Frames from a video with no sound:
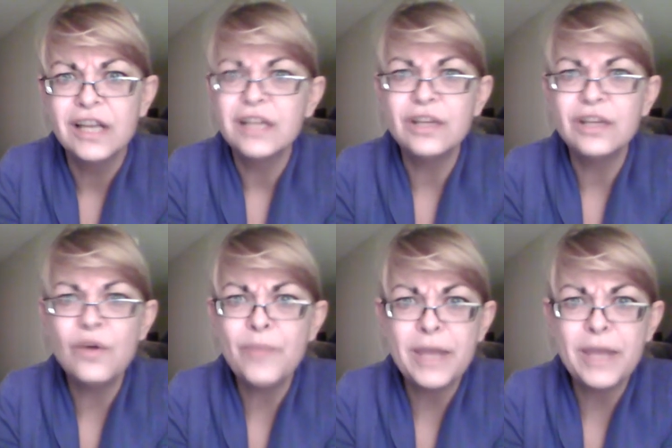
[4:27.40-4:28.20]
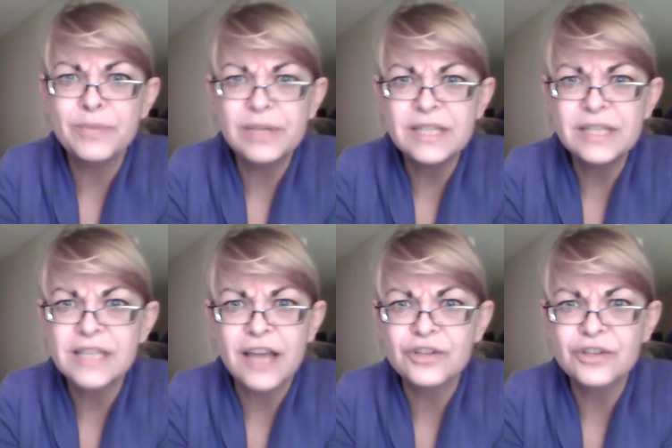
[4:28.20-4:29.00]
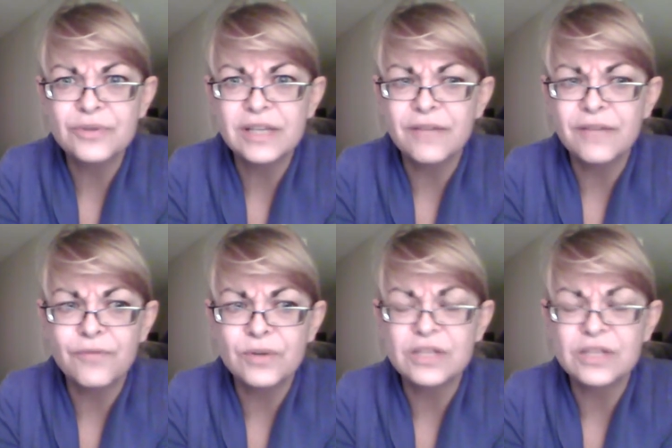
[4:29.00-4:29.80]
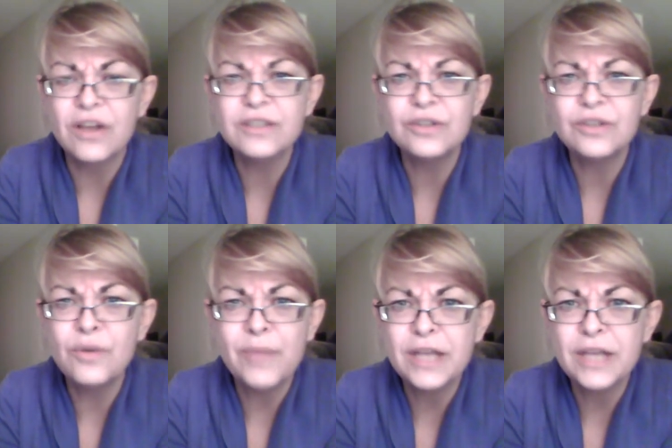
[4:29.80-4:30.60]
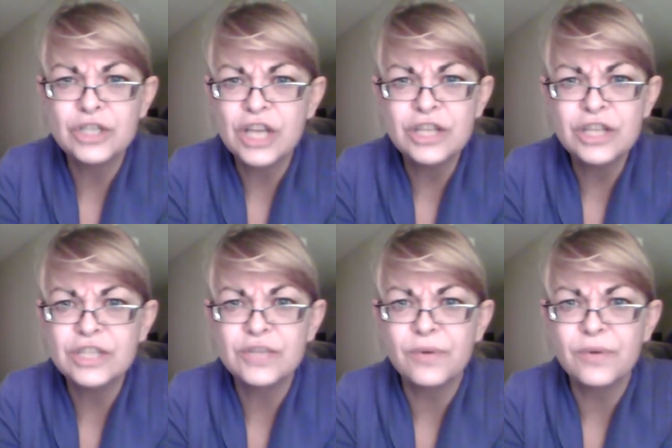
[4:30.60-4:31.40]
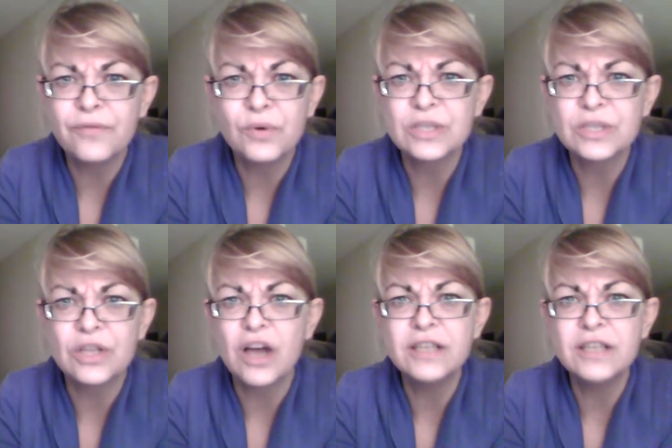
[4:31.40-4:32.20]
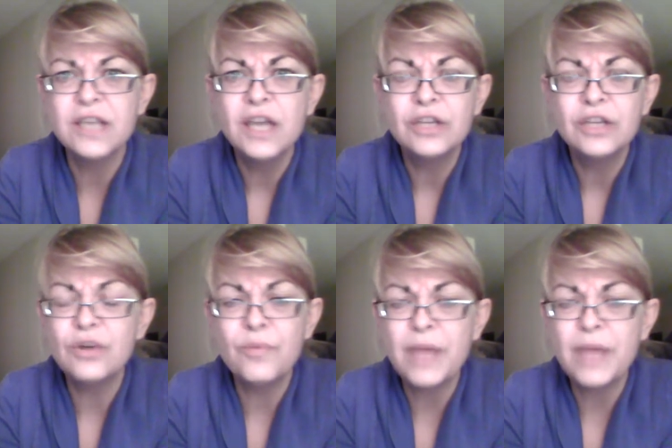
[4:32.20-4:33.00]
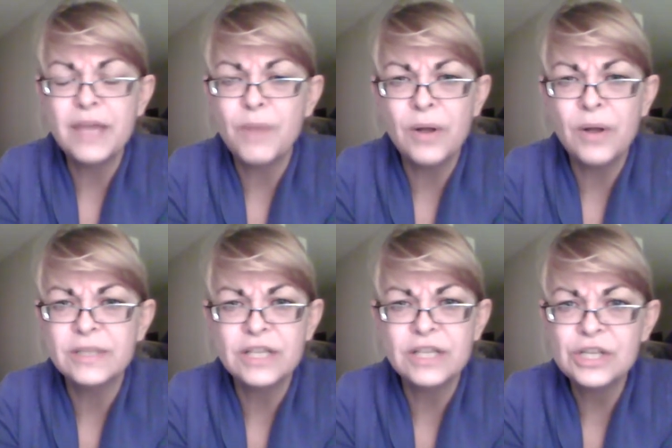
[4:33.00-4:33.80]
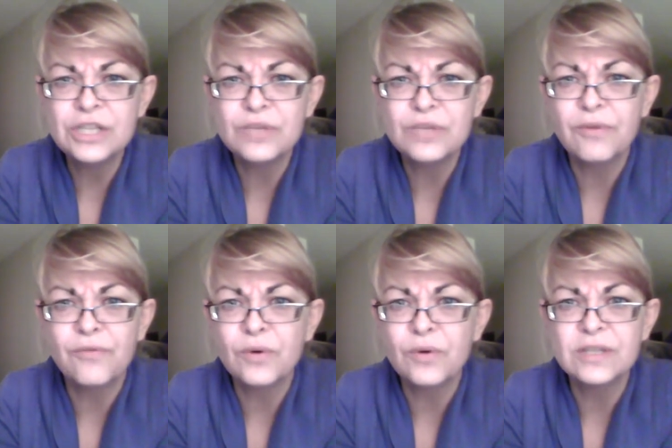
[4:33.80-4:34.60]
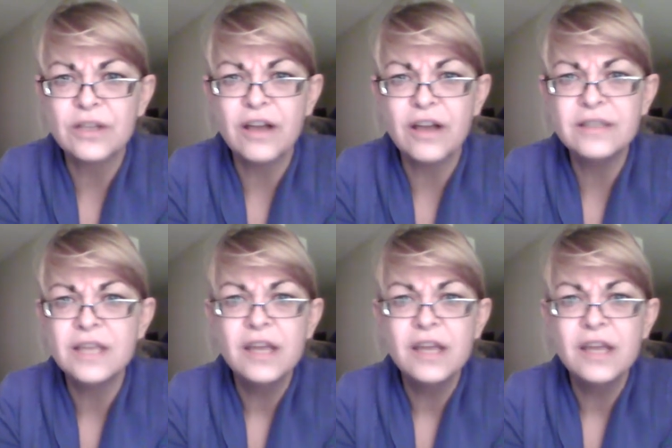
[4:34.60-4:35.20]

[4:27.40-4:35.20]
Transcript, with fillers: you don't pay police to actually enforce laws you don't pay judges to enforce laws you don't pay politicians to enforce laws